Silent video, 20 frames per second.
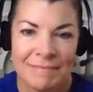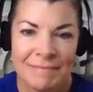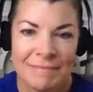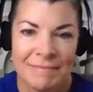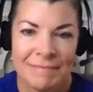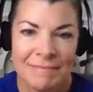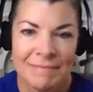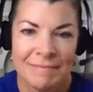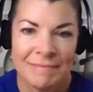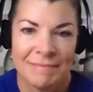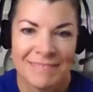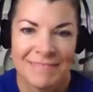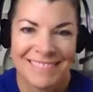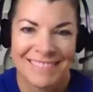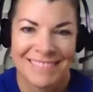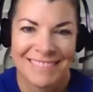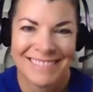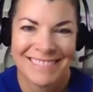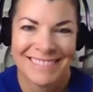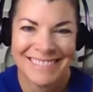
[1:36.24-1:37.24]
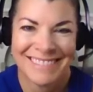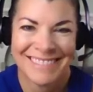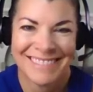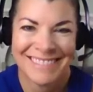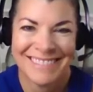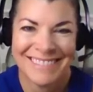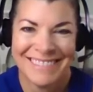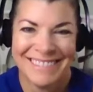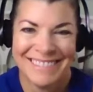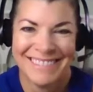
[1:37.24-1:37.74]

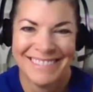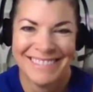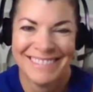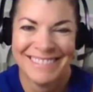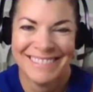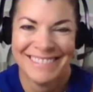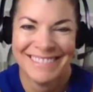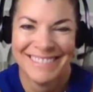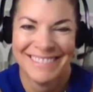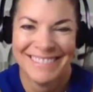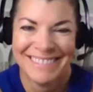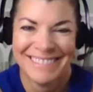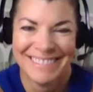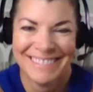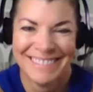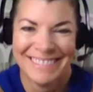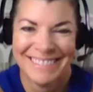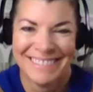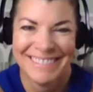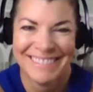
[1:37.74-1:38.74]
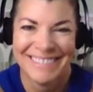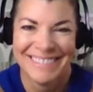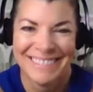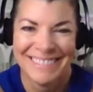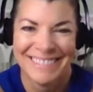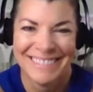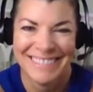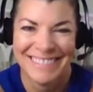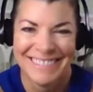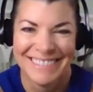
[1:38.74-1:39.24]

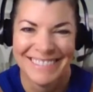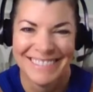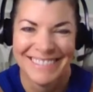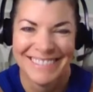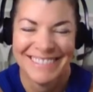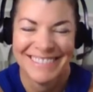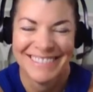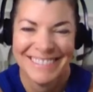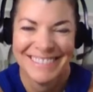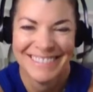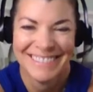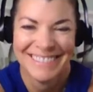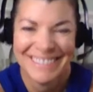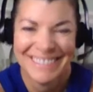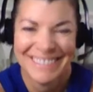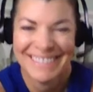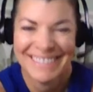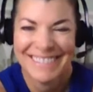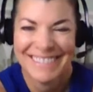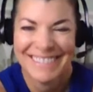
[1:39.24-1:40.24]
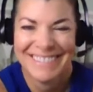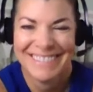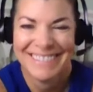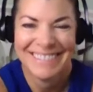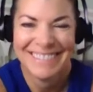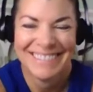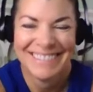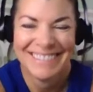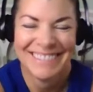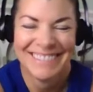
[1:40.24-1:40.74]
(silent)